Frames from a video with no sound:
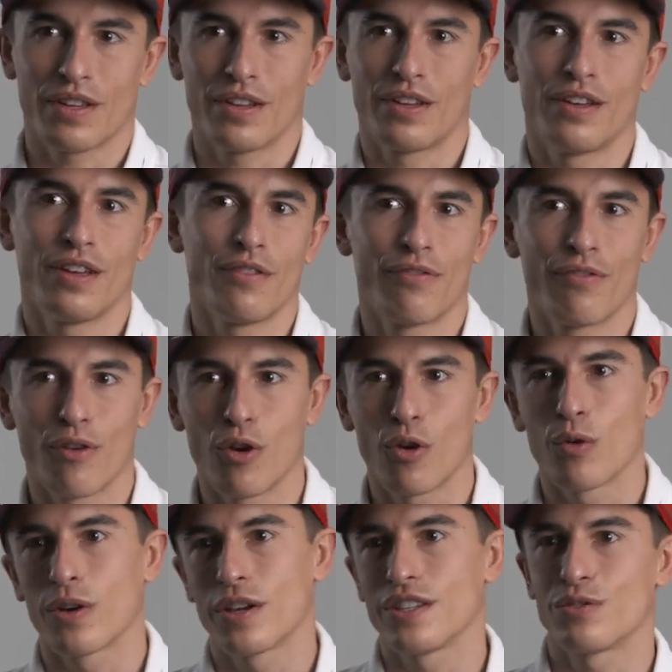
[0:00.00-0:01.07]
he
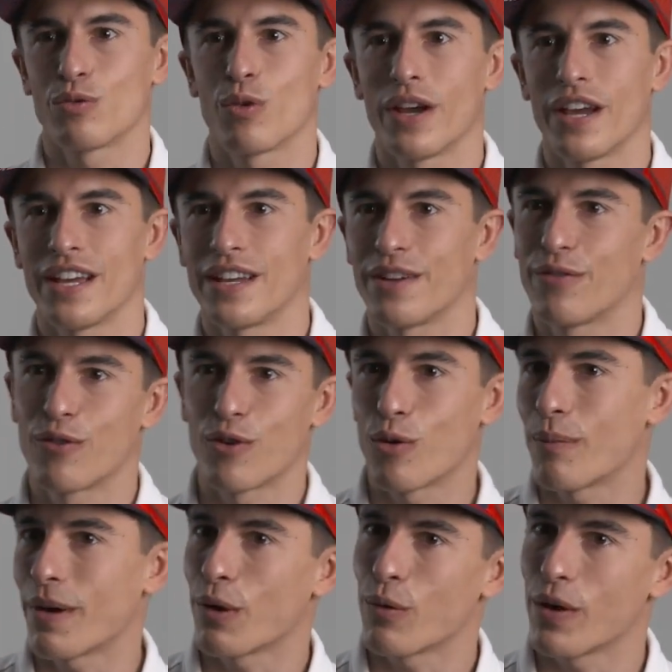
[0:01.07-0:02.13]
followed his way, I followed
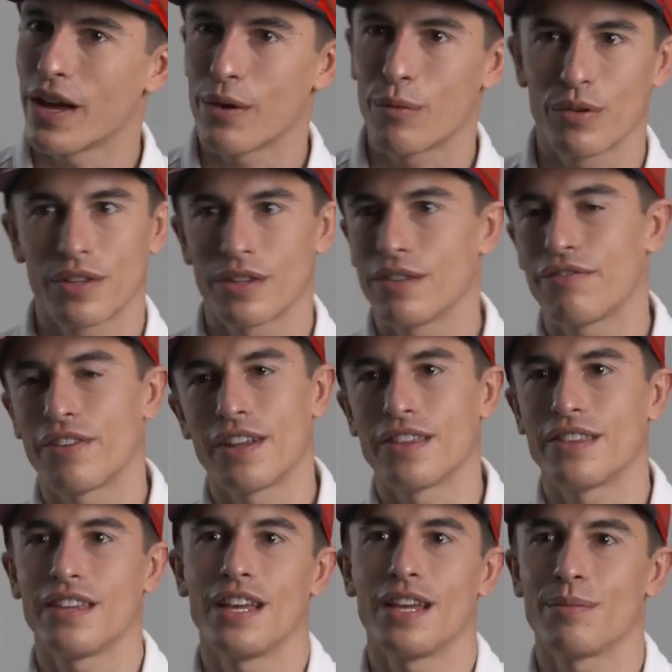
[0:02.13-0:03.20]
my way with the
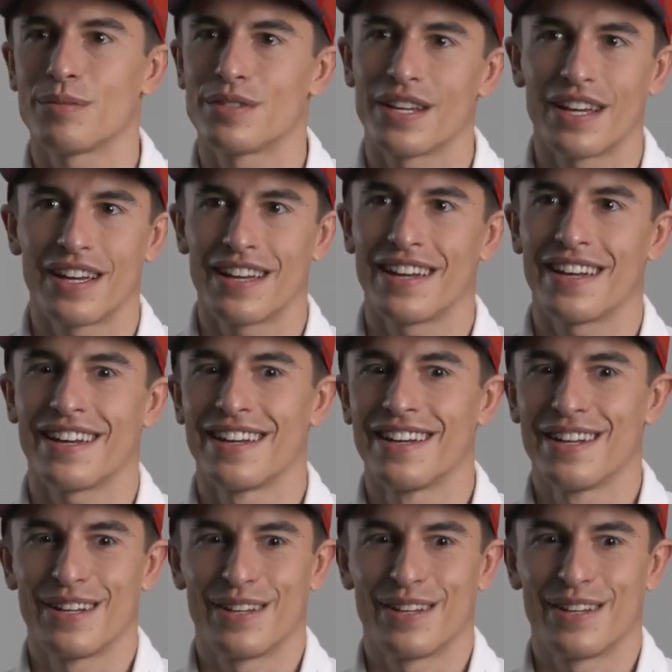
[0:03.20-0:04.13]
different teams, uh,